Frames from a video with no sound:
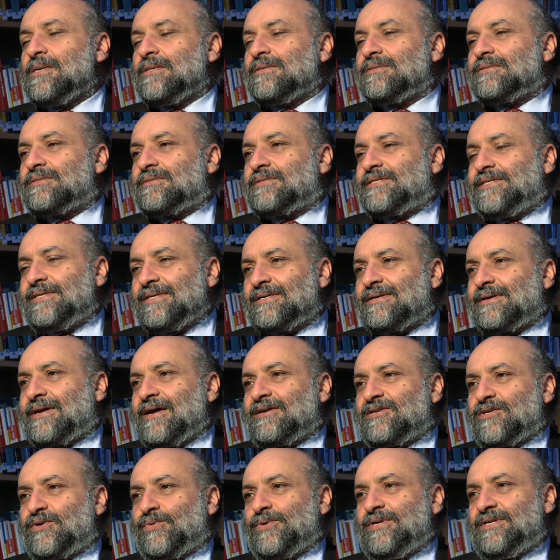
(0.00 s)
Sikh
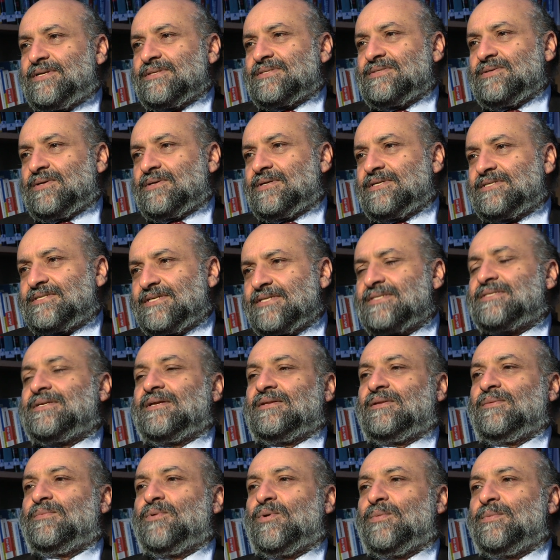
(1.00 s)
category does not exist
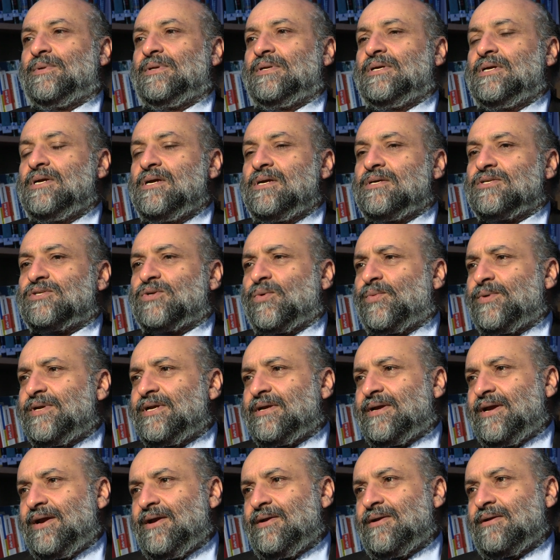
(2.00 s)
at the moment, so we
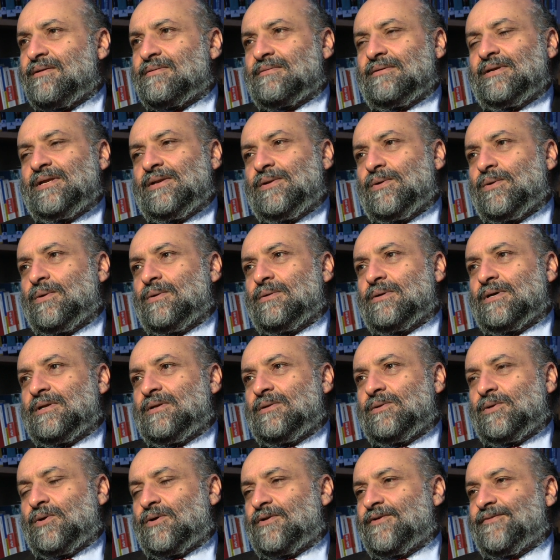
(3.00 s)
hear, a
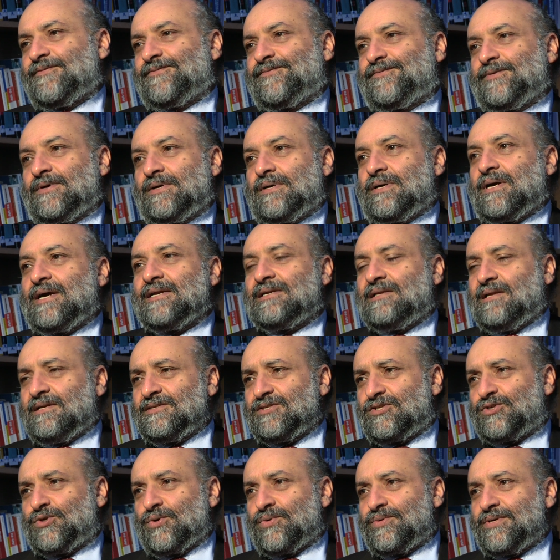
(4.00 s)
lot of
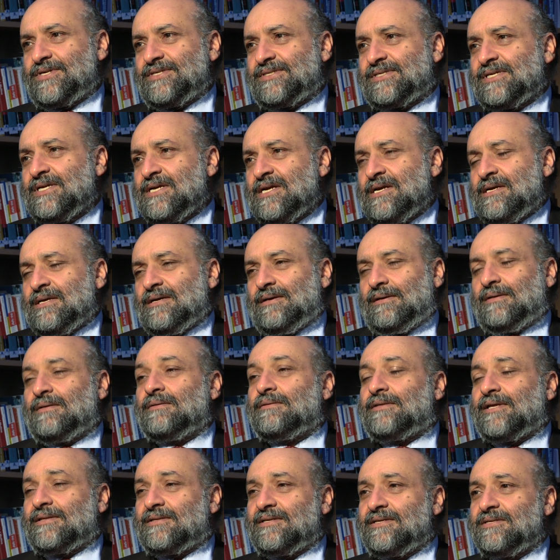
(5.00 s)
headline stories
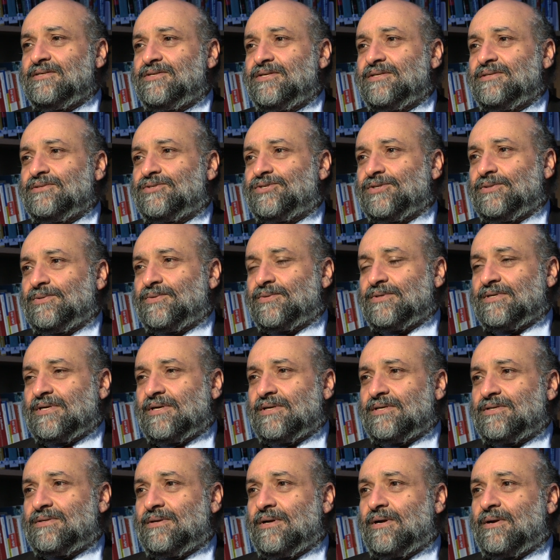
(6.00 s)
that the Indian children
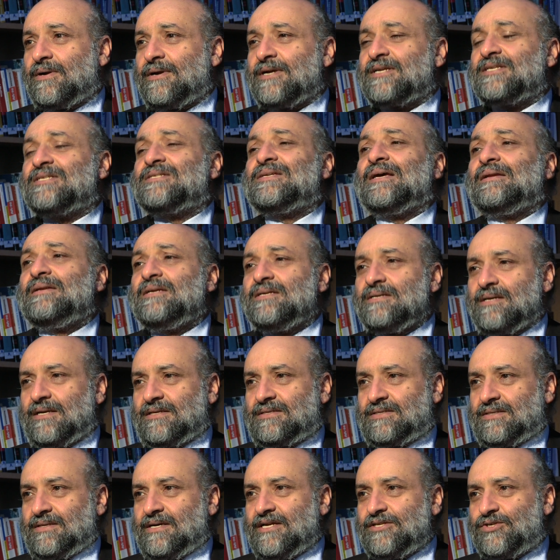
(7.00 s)
are excelling
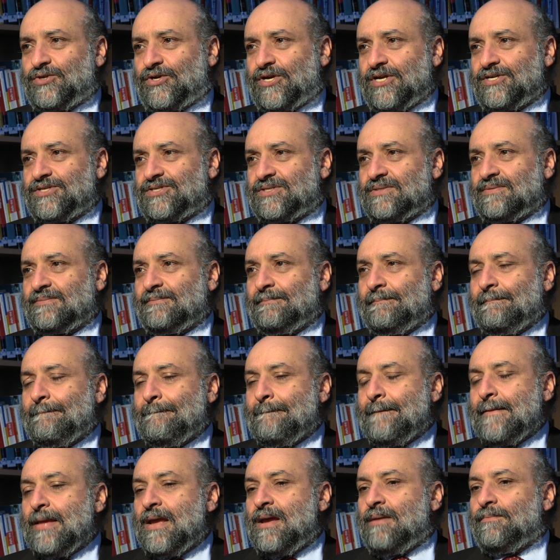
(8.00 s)
at education.
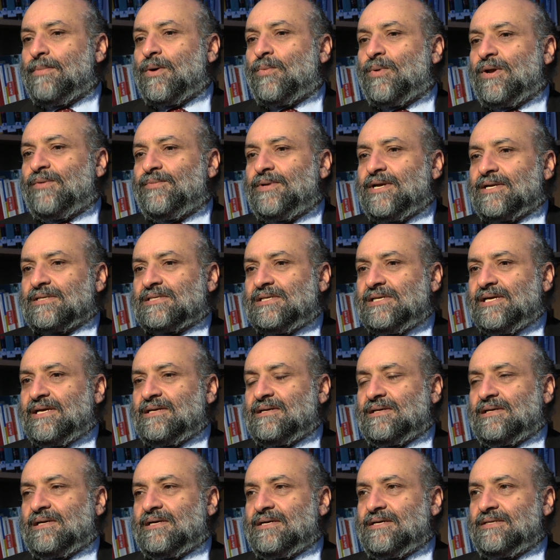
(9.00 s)
But when we actually
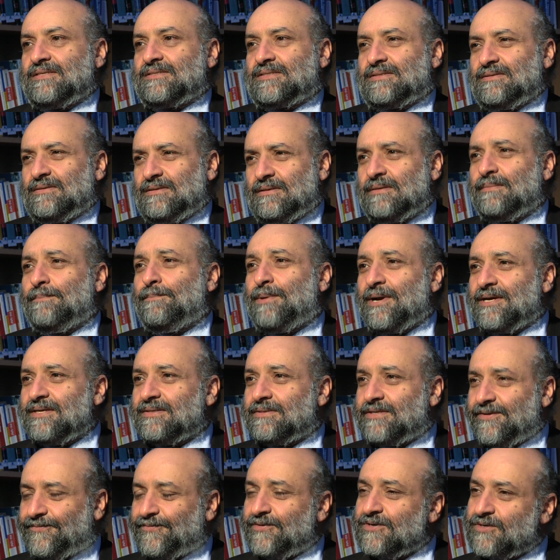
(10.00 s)
analyze by
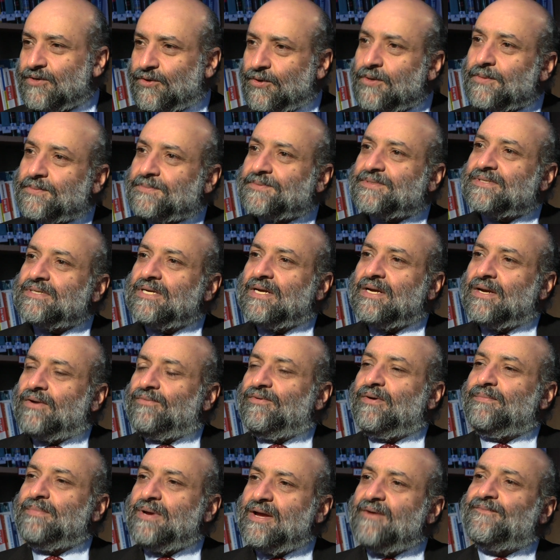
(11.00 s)
different groups,
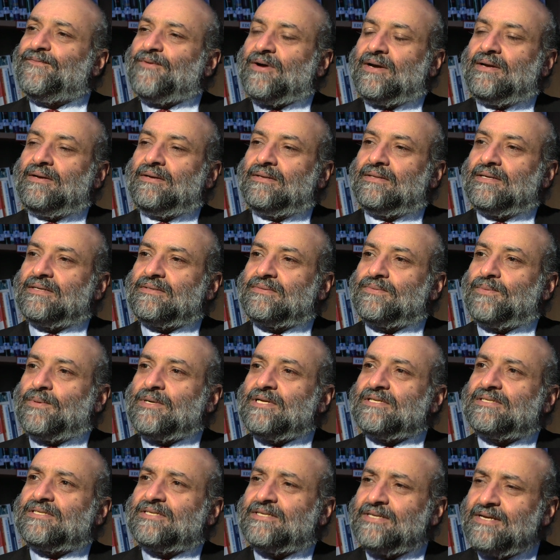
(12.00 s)
we may find that
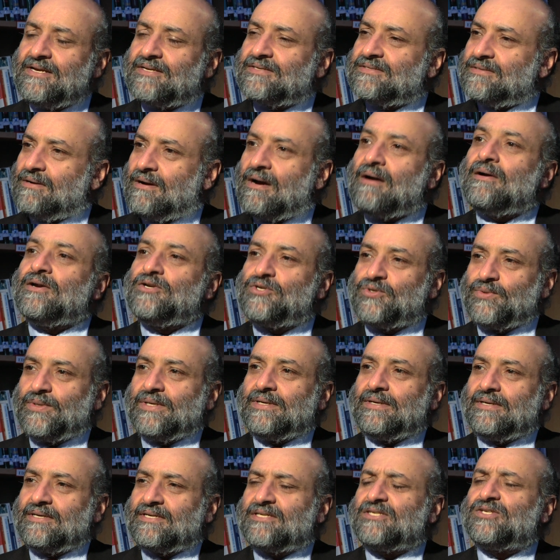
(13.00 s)
while Sikhs are
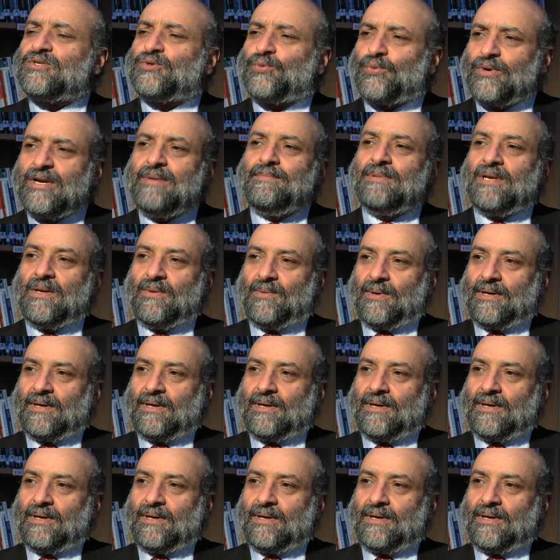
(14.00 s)
doing extremely